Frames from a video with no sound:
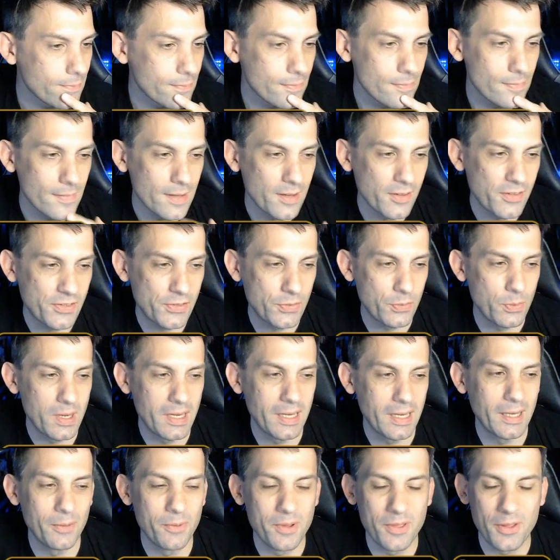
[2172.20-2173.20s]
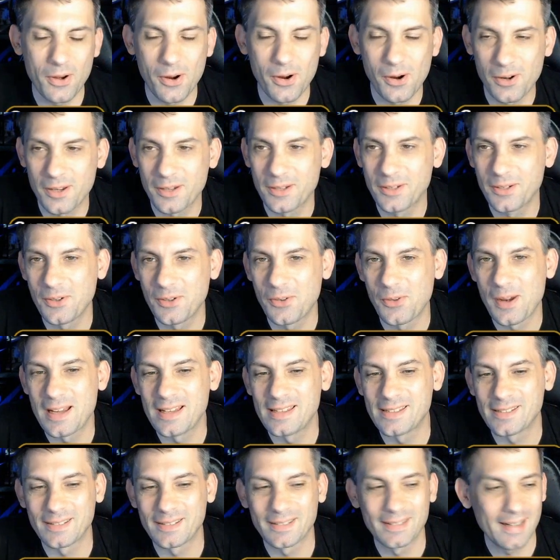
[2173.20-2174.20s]
Swinging with Ardent
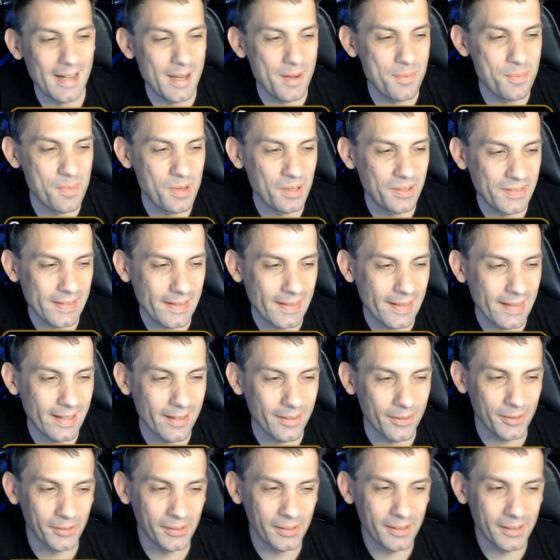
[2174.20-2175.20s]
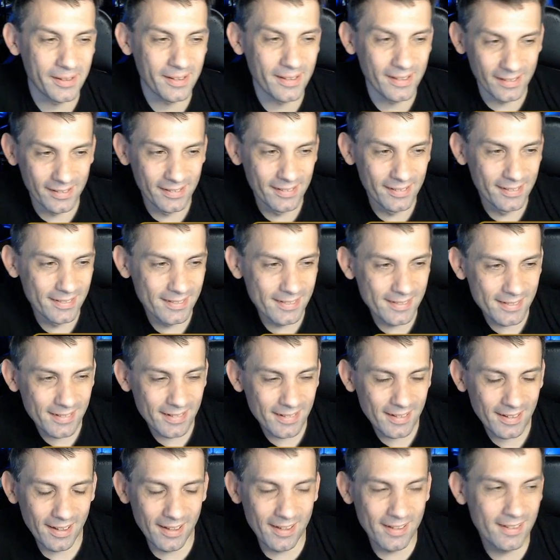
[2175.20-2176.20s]
Grazer. I missed that earlier.
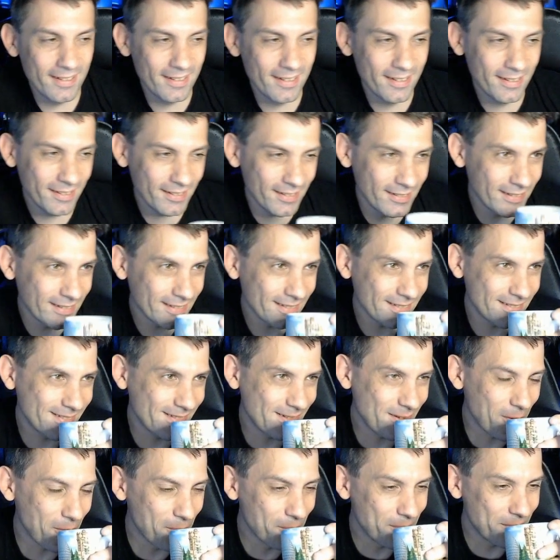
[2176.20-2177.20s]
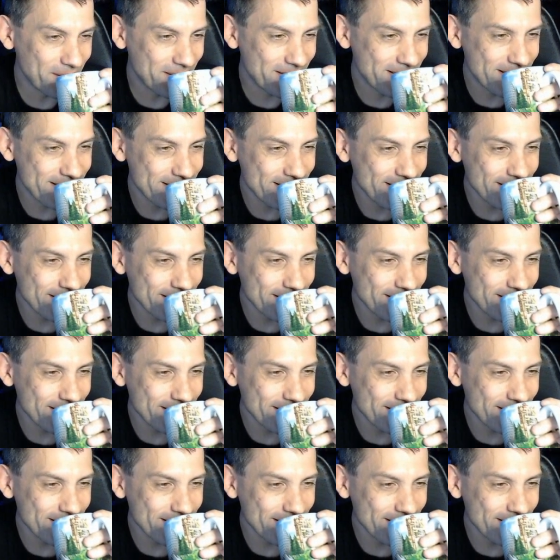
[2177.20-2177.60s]
No bits.